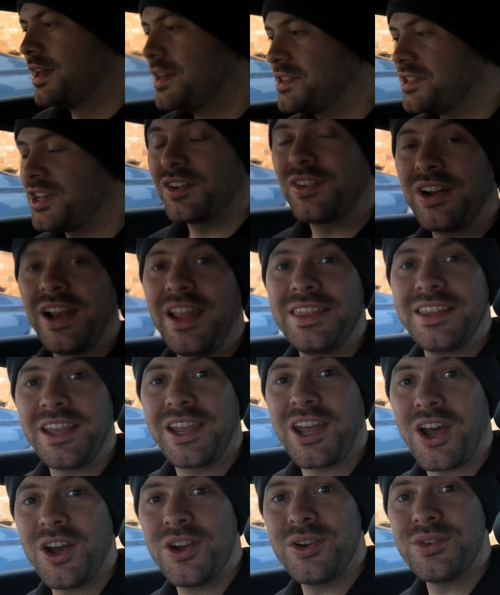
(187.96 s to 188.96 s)
So I've cleared the
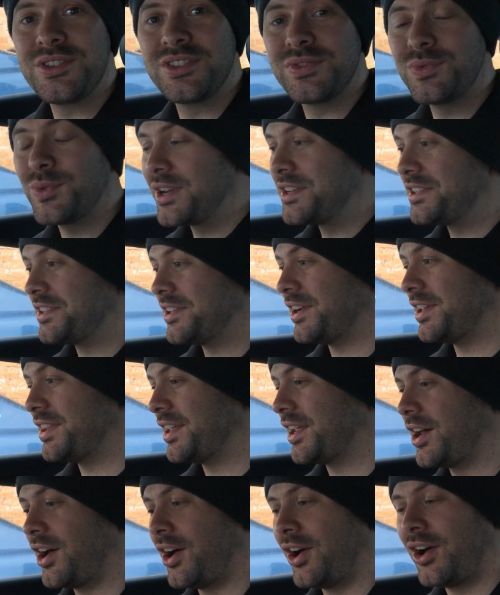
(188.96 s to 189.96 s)
codes, restarted
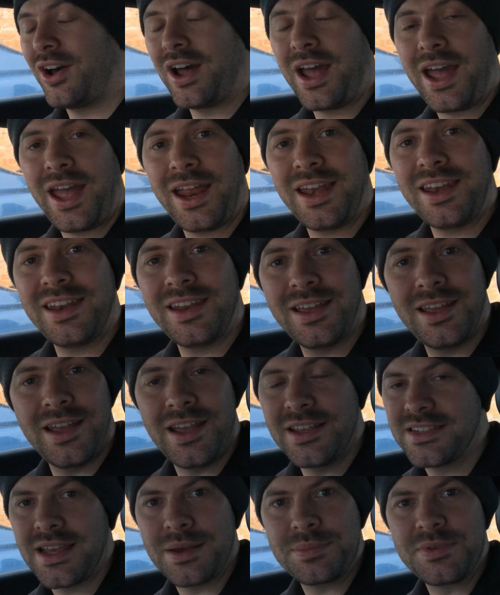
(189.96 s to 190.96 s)
the car, and
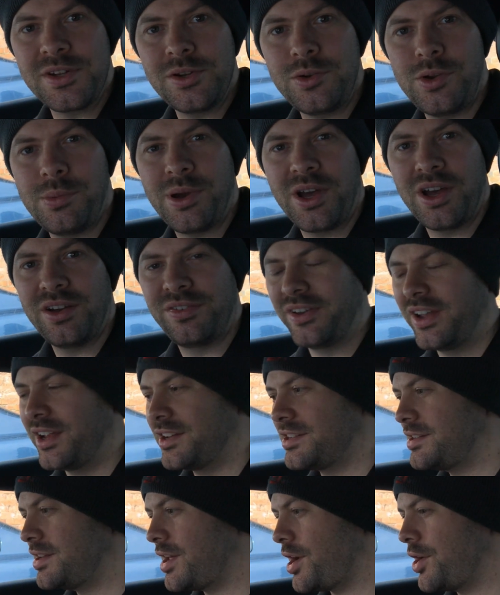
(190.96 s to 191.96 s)
it's absolutely
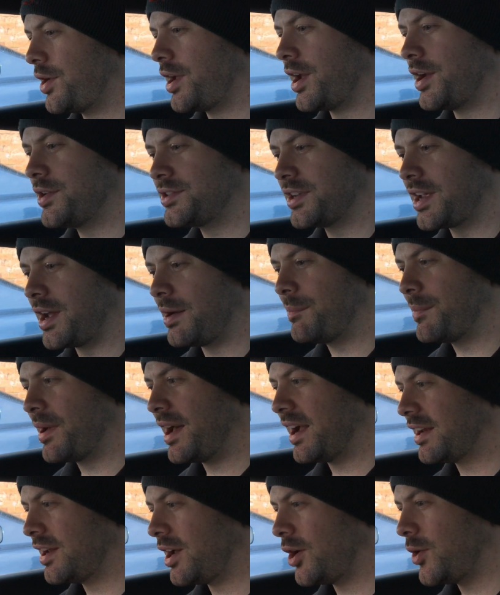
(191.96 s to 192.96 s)
perfect. No codes have come
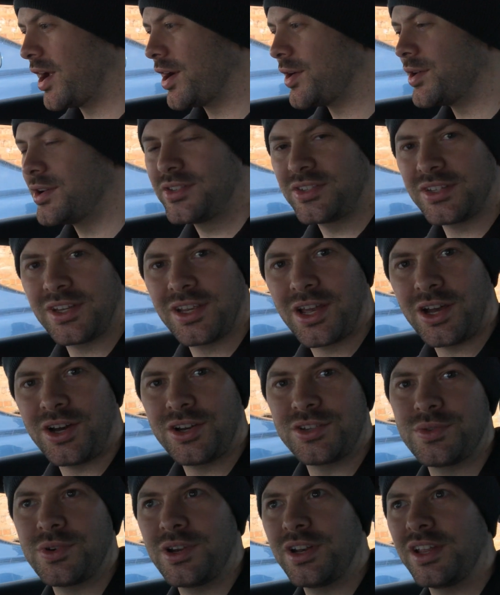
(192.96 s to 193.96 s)
back, no errors.
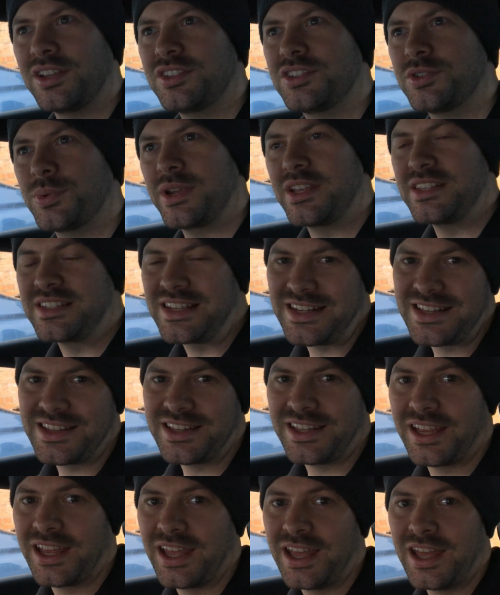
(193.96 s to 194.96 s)
Car's running as sweet as
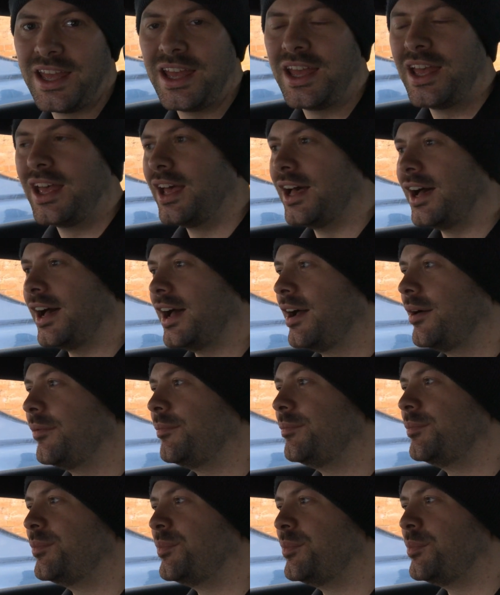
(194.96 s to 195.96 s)
anything.
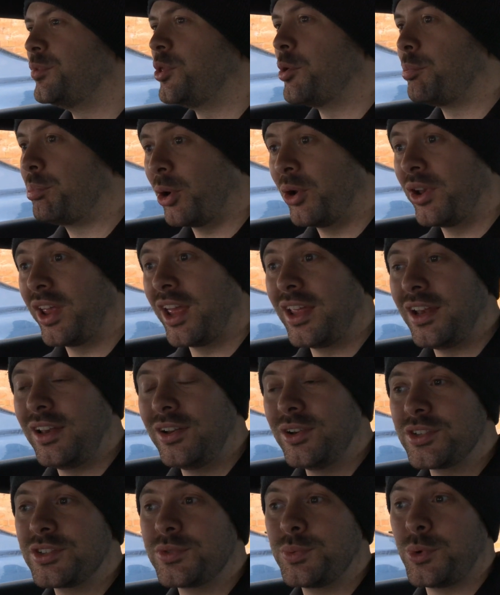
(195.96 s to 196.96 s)
The bonnet, it
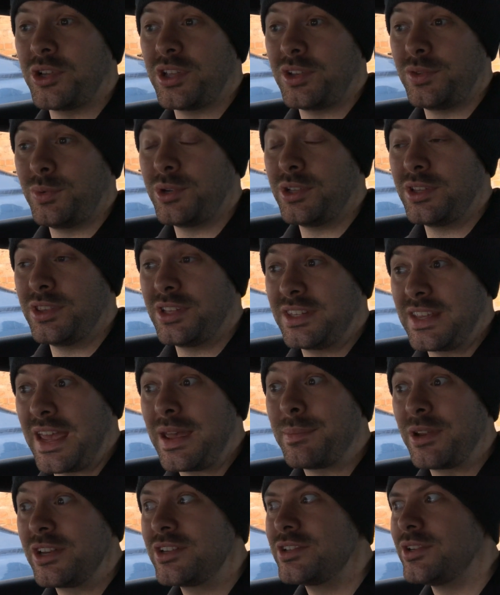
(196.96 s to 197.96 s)
looks what the
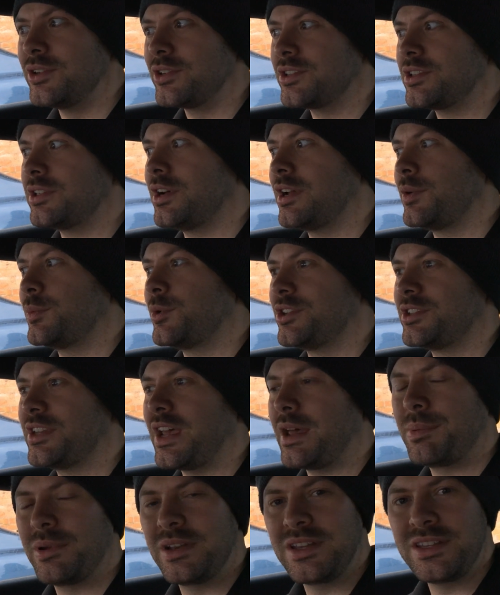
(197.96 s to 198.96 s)
damage looks like. What's
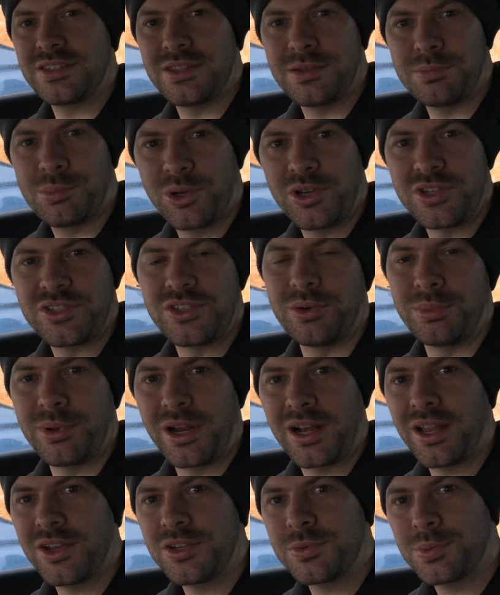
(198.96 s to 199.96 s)
happened is the bonnet's not
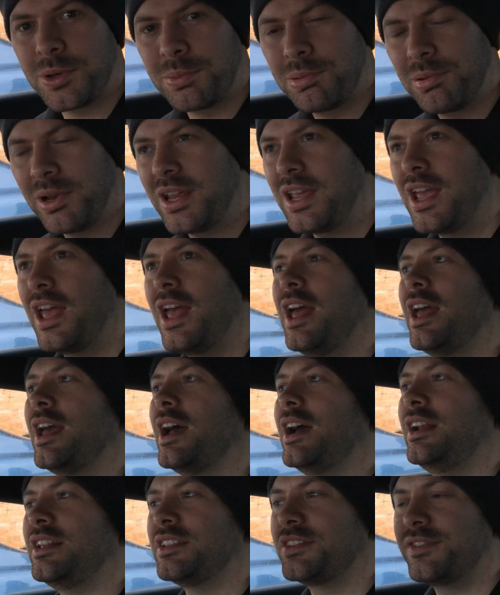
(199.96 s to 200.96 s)
been closed properly,
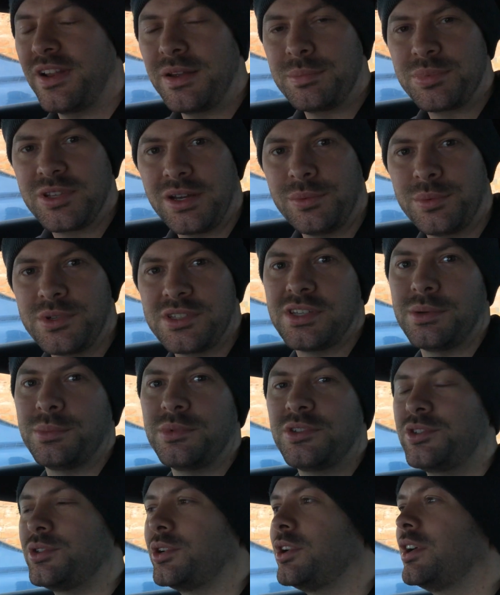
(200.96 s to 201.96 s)
and it's flipped up when
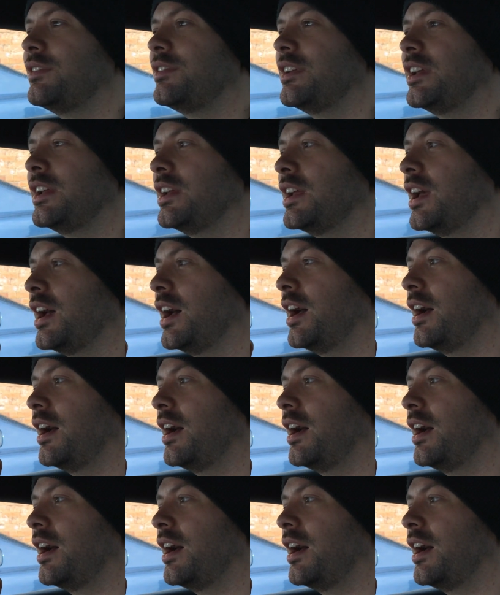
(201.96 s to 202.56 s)
someone's driving.